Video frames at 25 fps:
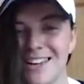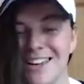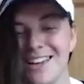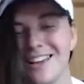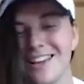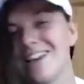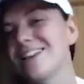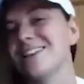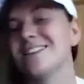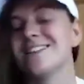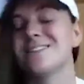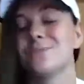
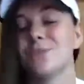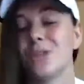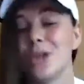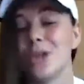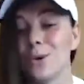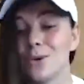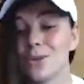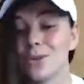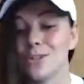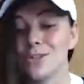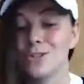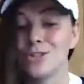and
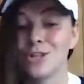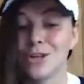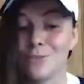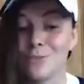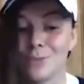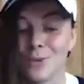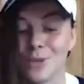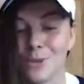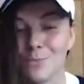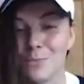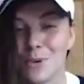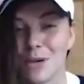go in the
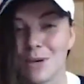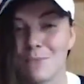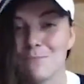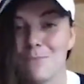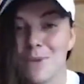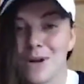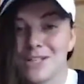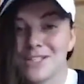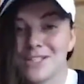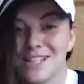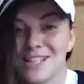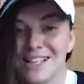gym with the big
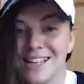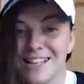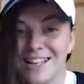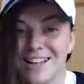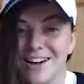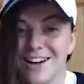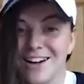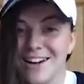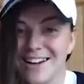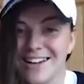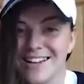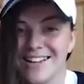muscly
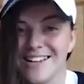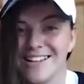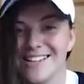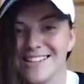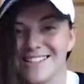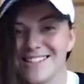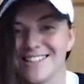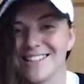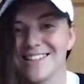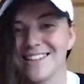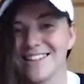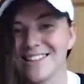
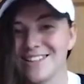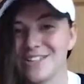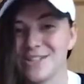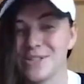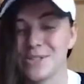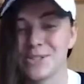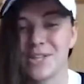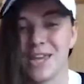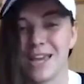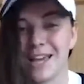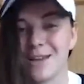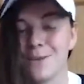guys and
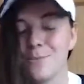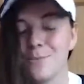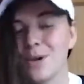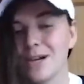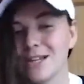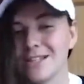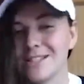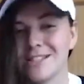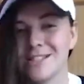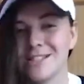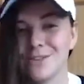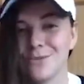just get
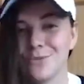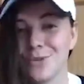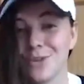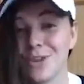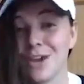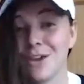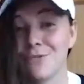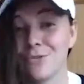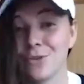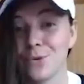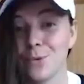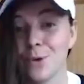competitive with
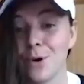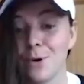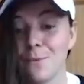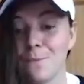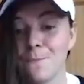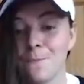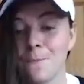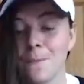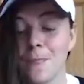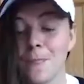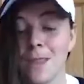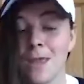
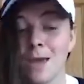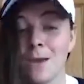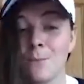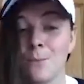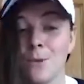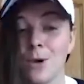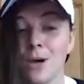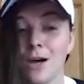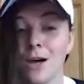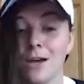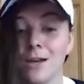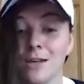everyone.
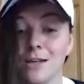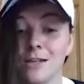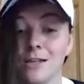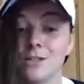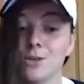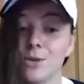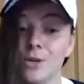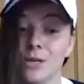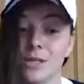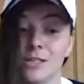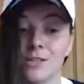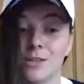But in
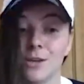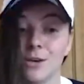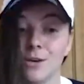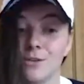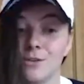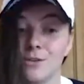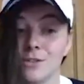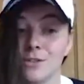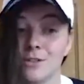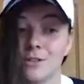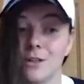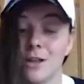doing so,
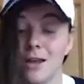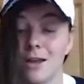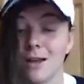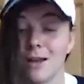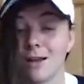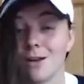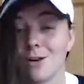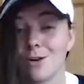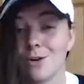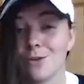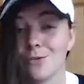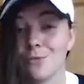just
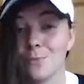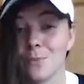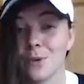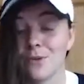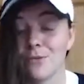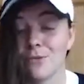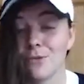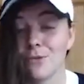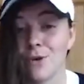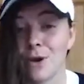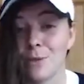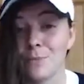got a bit
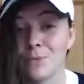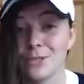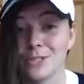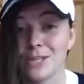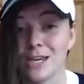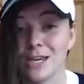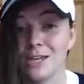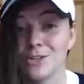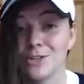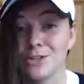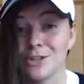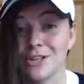of a
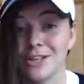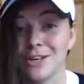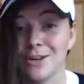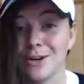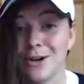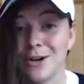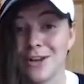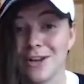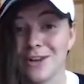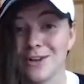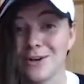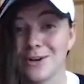reputation
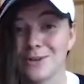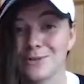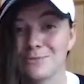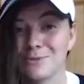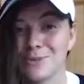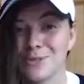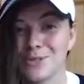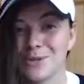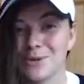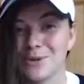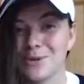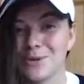in
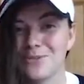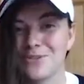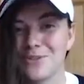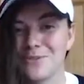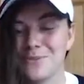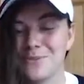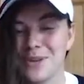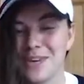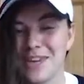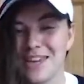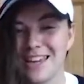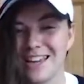hospital for
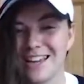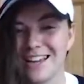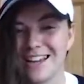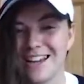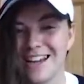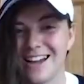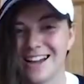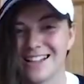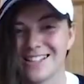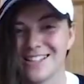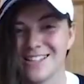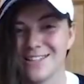being
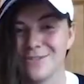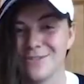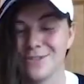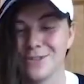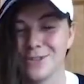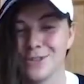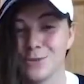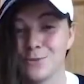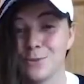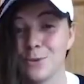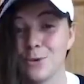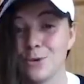active
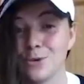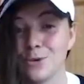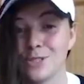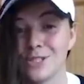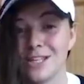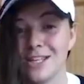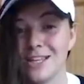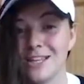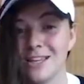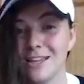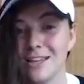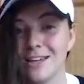and
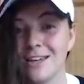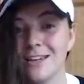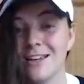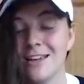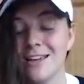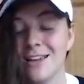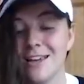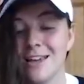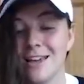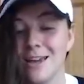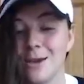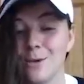sporty. And
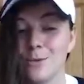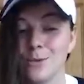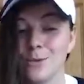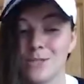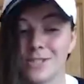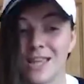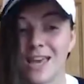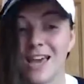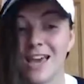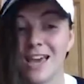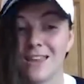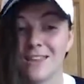it
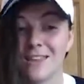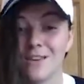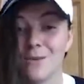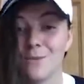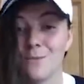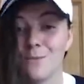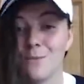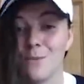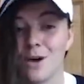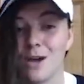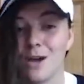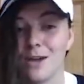was there
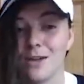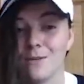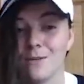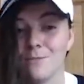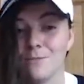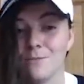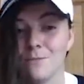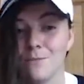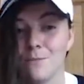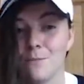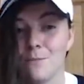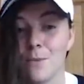that
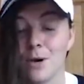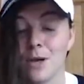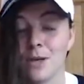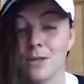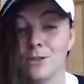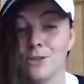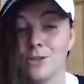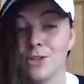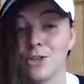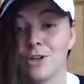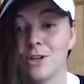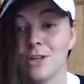my
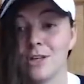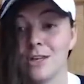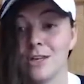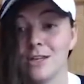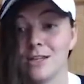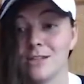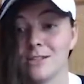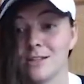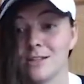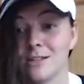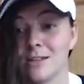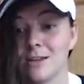journey
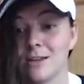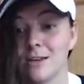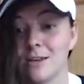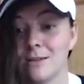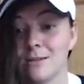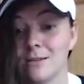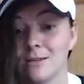as a